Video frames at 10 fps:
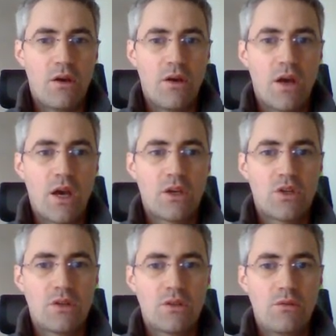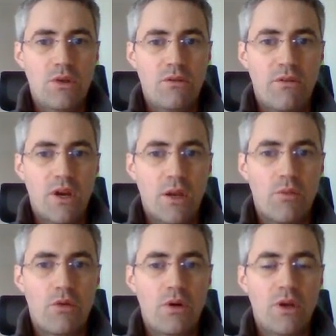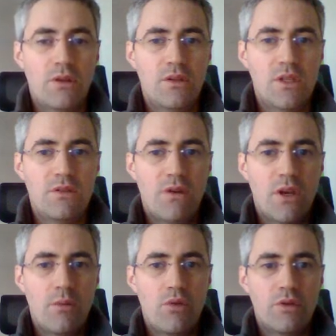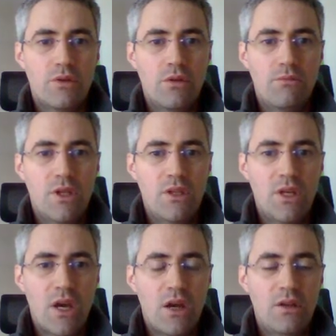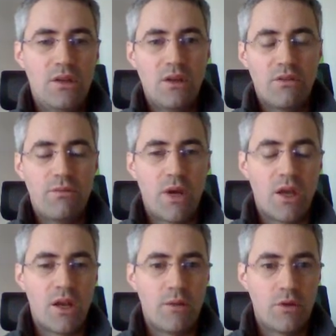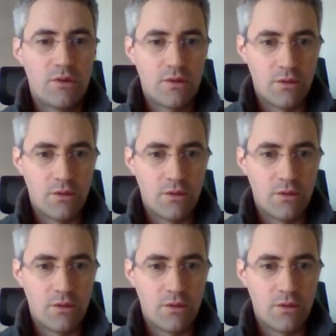action is going to be a variable, and this variable is going to be the ID of my element.